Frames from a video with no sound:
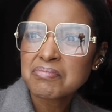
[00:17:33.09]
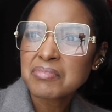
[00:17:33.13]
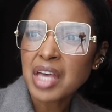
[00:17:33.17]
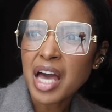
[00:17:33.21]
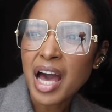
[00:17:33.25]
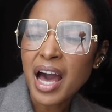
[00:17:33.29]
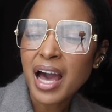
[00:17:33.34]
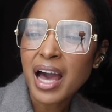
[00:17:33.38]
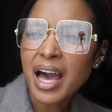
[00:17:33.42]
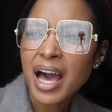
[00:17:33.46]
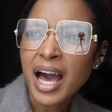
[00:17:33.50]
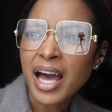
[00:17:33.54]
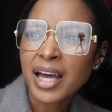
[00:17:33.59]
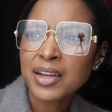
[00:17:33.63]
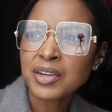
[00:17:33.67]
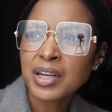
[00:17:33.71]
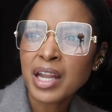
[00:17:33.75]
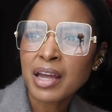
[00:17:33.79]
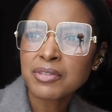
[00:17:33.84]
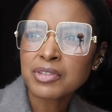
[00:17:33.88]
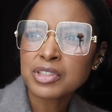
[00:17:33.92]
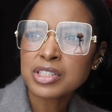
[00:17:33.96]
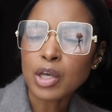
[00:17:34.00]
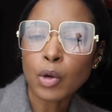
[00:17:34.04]
I
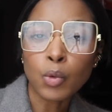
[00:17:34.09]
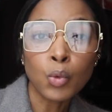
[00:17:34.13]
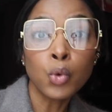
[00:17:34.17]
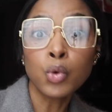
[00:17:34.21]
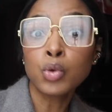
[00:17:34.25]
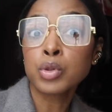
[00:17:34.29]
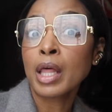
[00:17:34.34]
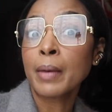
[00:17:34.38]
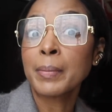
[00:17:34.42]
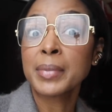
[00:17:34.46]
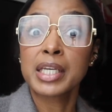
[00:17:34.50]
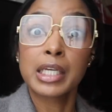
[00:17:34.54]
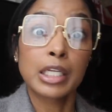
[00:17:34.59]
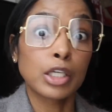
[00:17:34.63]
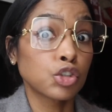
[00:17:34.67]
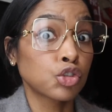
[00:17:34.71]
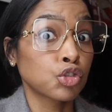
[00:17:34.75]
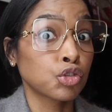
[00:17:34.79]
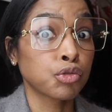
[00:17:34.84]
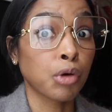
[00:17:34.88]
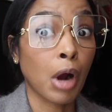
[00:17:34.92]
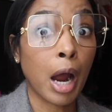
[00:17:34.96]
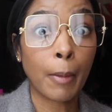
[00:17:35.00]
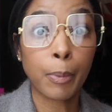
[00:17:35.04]
never said, ooh, let me get a
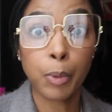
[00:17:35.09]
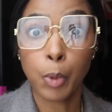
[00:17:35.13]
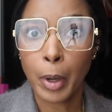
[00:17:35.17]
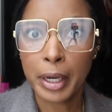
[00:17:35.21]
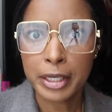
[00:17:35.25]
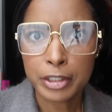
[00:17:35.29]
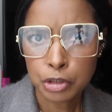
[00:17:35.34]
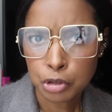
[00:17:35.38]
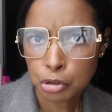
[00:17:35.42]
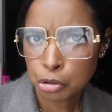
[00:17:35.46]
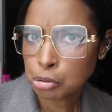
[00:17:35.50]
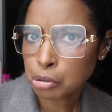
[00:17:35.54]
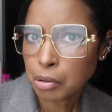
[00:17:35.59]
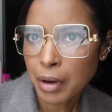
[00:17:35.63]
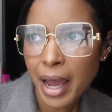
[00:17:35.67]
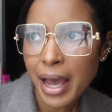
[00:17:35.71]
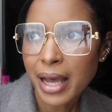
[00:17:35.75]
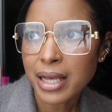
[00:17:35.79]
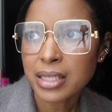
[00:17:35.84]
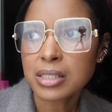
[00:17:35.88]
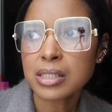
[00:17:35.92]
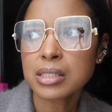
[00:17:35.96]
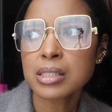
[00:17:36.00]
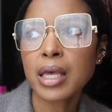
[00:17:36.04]
drop waist
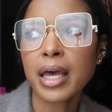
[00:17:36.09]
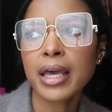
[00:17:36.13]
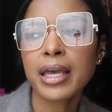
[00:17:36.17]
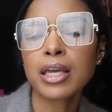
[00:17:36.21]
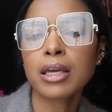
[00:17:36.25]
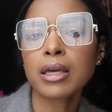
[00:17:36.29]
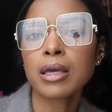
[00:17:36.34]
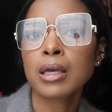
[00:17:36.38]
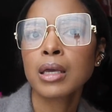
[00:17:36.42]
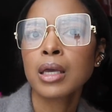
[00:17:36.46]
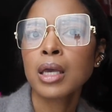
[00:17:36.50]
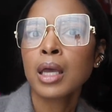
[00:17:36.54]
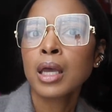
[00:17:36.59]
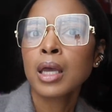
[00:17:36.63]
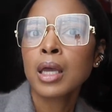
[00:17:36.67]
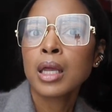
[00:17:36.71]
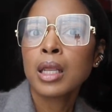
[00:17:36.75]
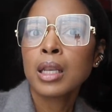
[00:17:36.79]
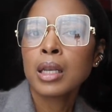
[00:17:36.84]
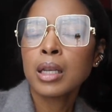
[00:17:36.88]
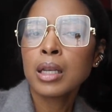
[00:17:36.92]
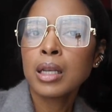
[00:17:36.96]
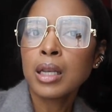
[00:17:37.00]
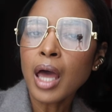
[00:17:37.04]
dress. Like,
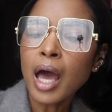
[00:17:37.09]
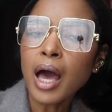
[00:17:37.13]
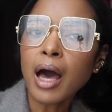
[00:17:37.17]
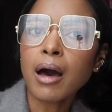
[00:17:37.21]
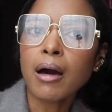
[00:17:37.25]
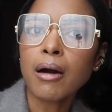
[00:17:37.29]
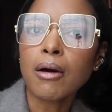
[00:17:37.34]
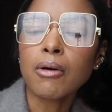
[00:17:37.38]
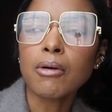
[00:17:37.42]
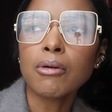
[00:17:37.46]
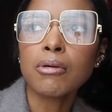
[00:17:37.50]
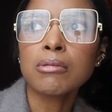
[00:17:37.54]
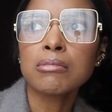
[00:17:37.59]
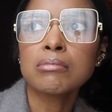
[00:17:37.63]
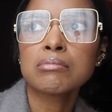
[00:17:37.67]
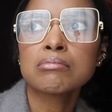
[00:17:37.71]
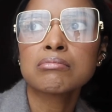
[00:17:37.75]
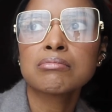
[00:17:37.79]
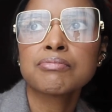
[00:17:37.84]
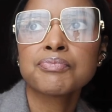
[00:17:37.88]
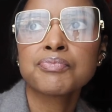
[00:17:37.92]
no.